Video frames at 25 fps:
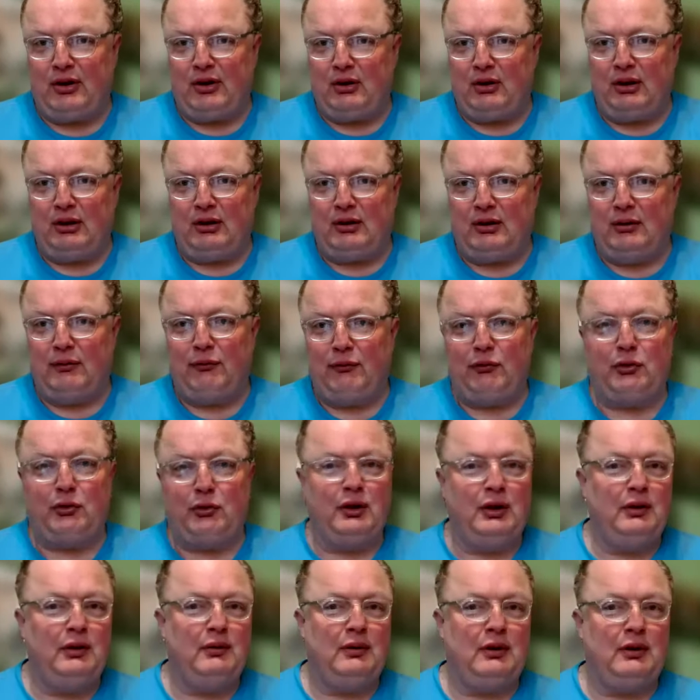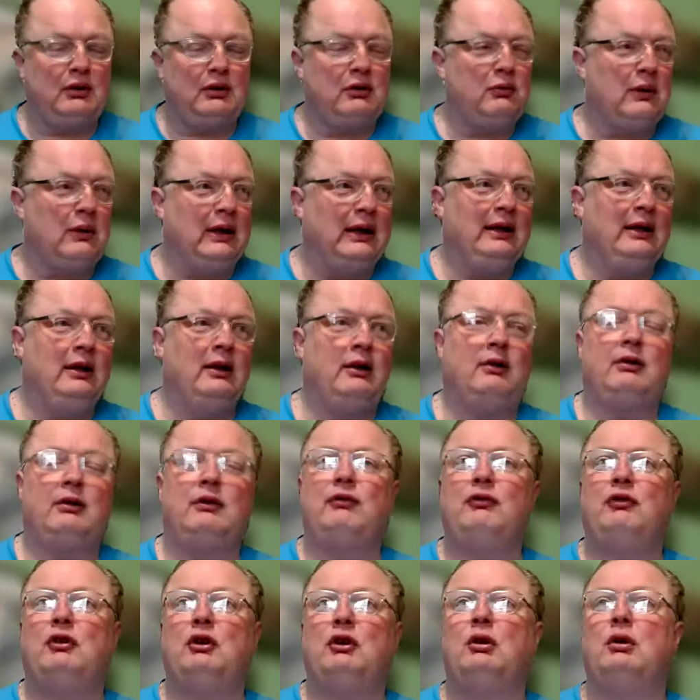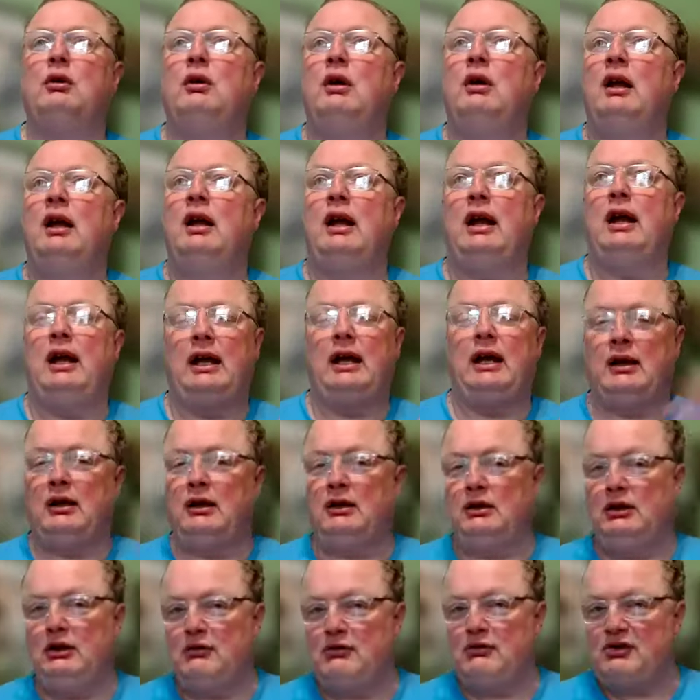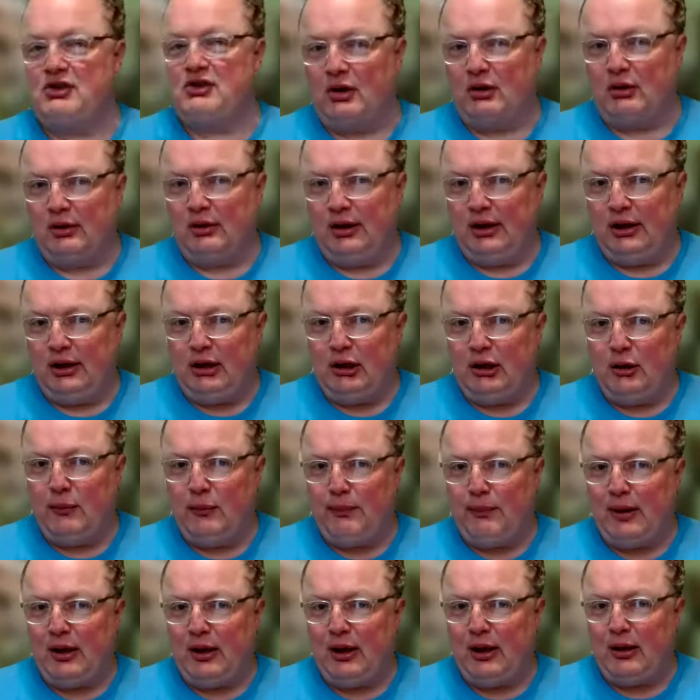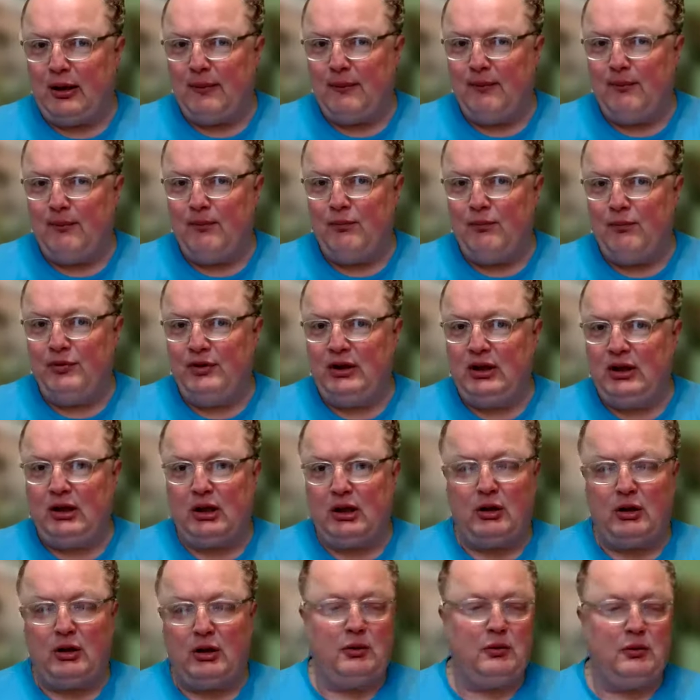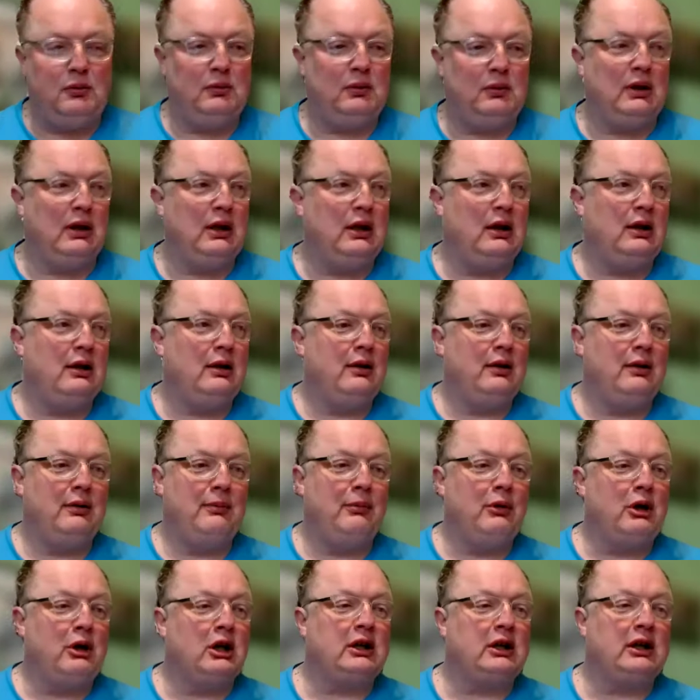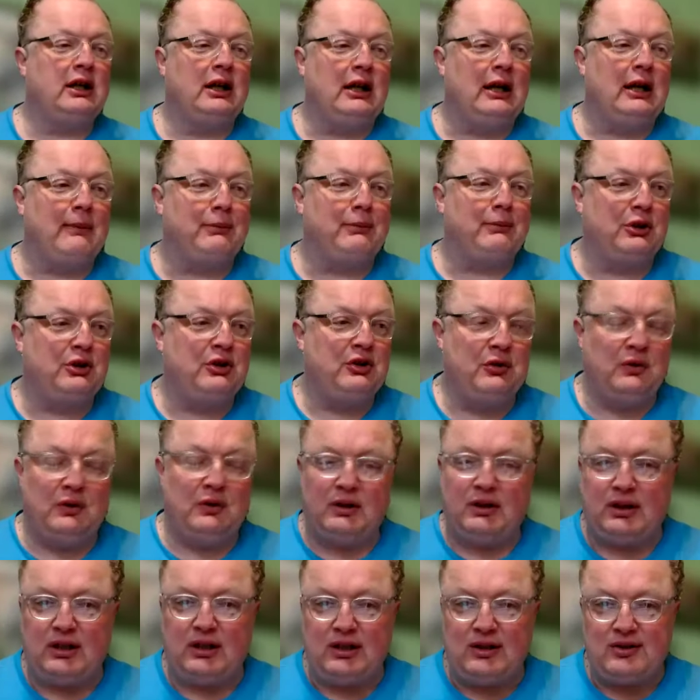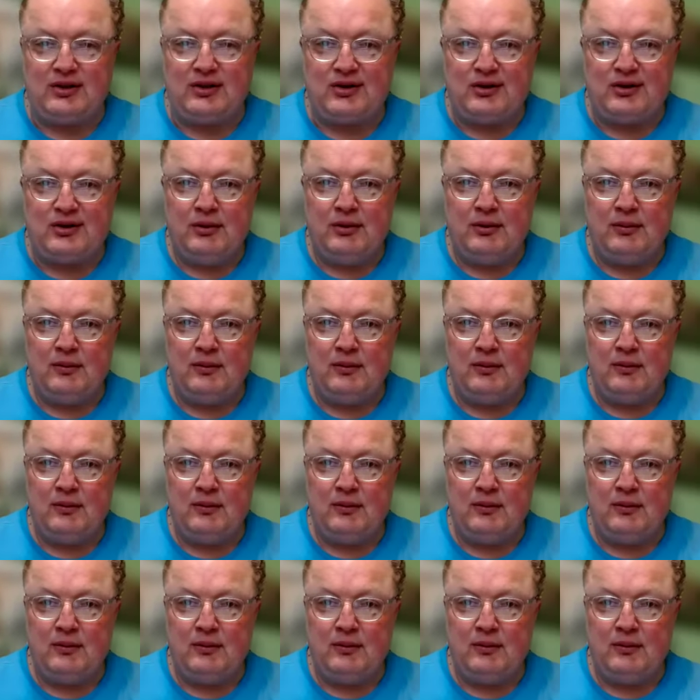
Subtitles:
They're very good for you. They're quite healthful, and you certainly open up, market opportunities.